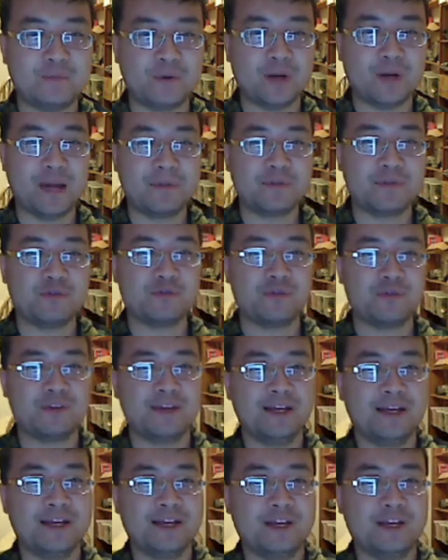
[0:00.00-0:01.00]
Perhaps there's
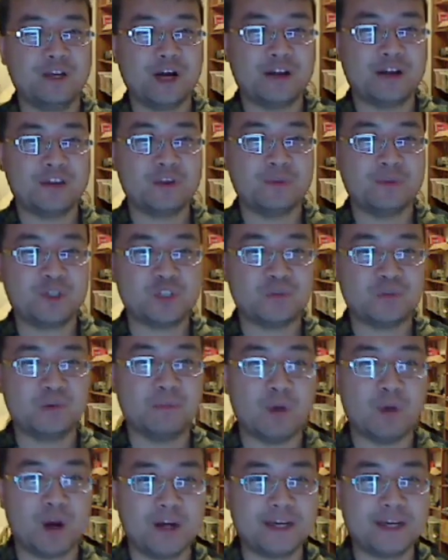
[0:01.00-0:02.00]
not so much of a
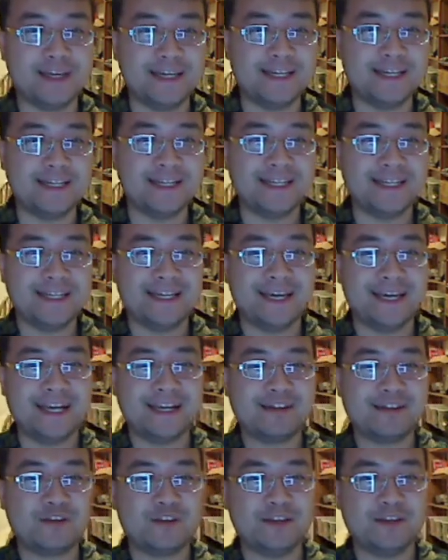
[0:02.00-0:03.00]
market,
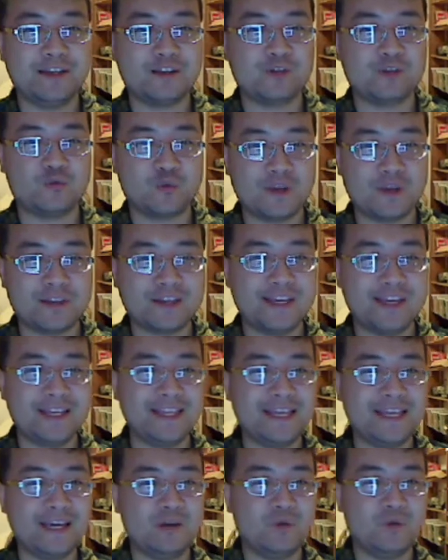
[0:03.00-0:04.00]
and it's a risky
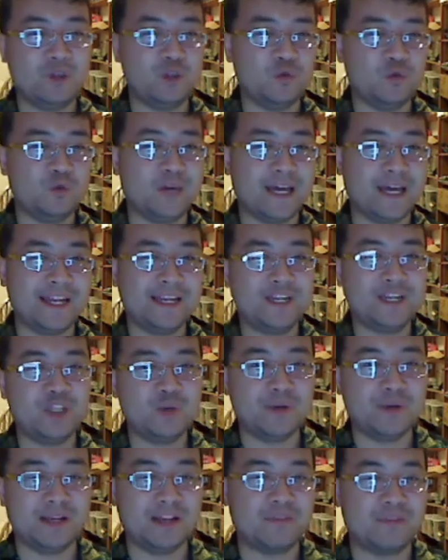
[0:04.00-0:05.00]
thing when you get
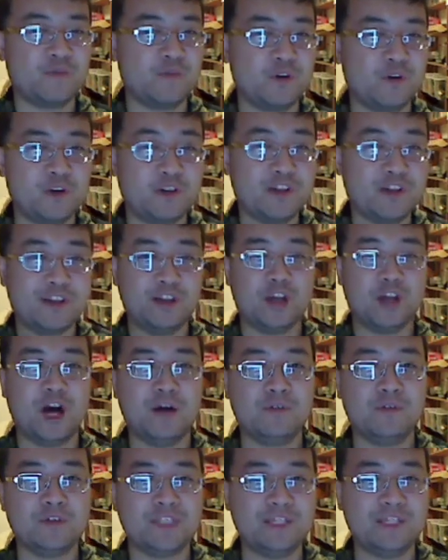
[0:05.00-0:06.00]
into it. At first it's a
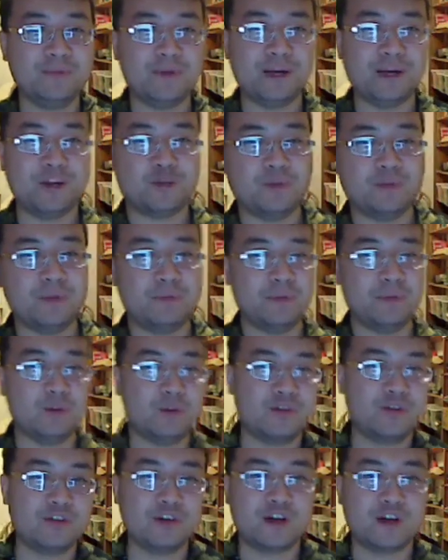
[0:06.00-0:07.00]
novelty, but other
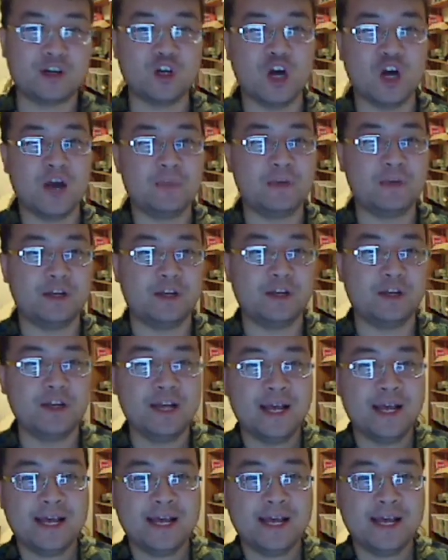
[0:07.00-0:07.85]
people start copying.